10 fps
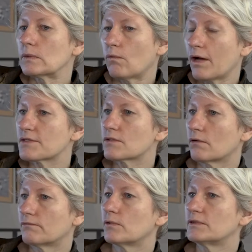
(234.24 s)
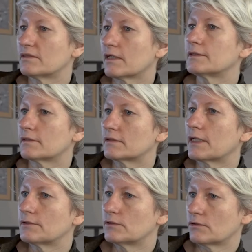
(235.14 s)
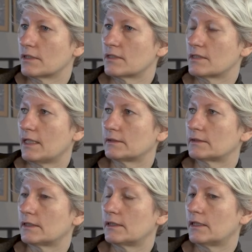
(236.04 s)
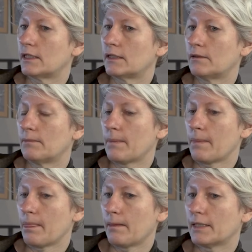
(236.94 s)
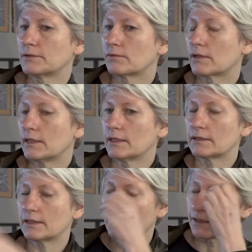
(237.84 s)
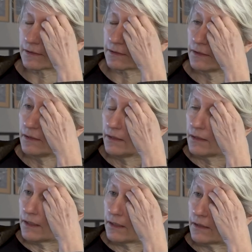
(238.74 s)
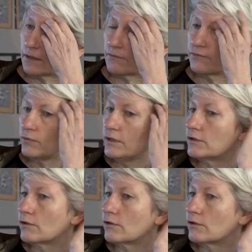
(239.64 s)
question of all these other territories that I don't think they are fully